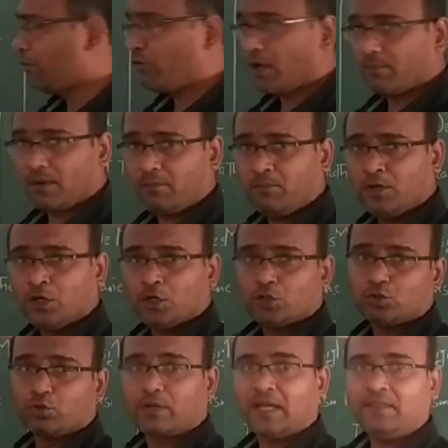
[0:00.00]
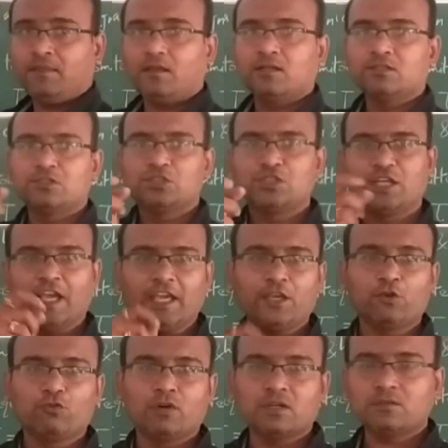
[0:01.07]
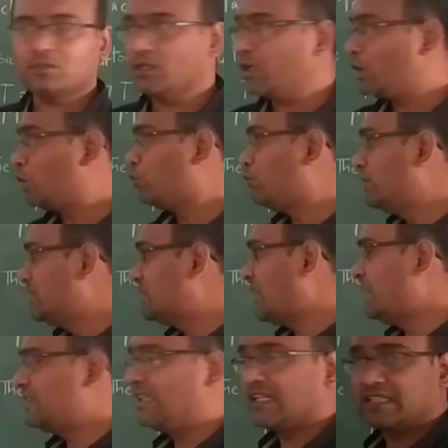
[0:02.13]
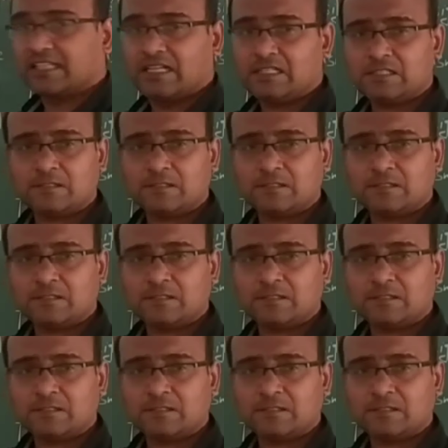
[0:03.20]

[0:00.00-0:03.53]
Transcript: mm, you can check your width and thickness